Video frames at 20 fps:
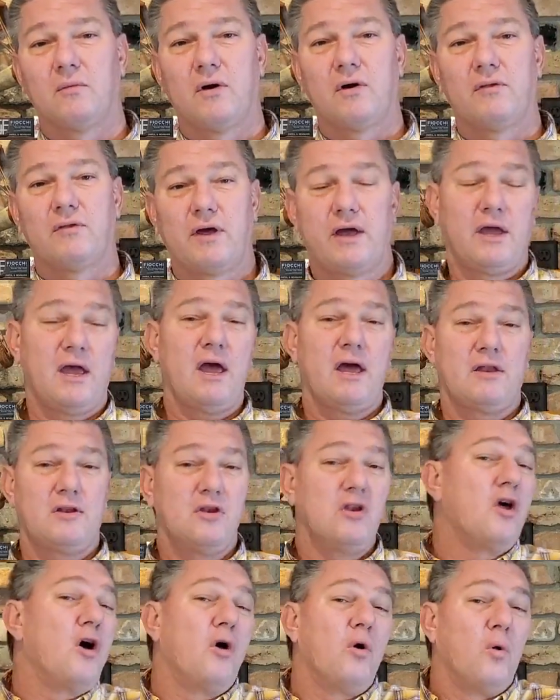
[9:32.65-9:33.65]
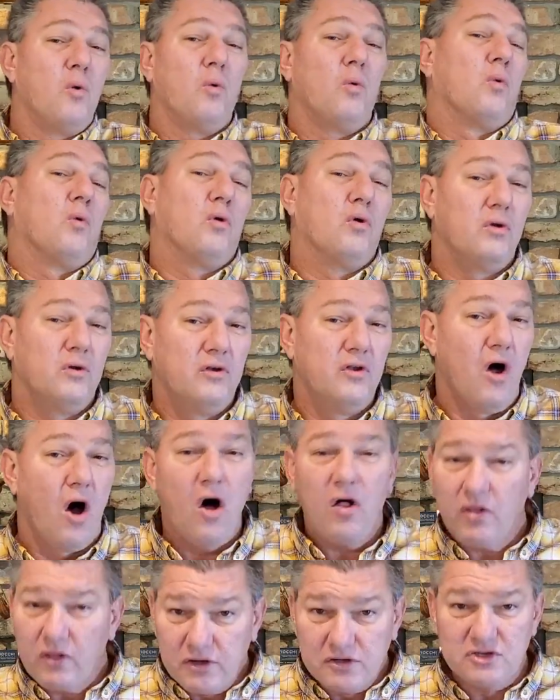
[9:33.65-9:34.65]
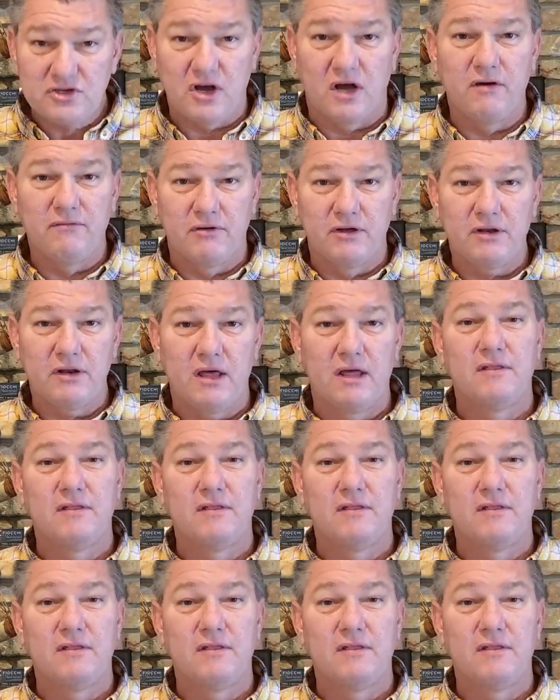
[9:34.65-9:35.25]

Well, they had no knowledge of it,